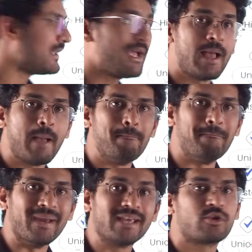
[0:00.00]
the
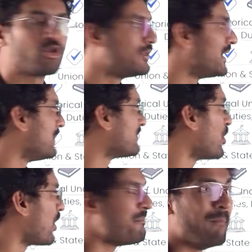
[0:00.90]
micro themes
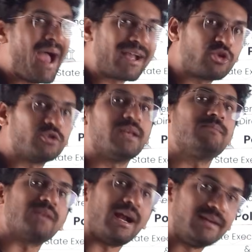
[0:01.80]
or macro
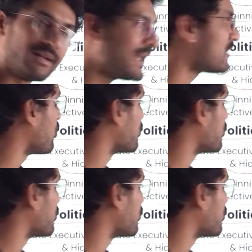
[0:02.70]
themes. Under that,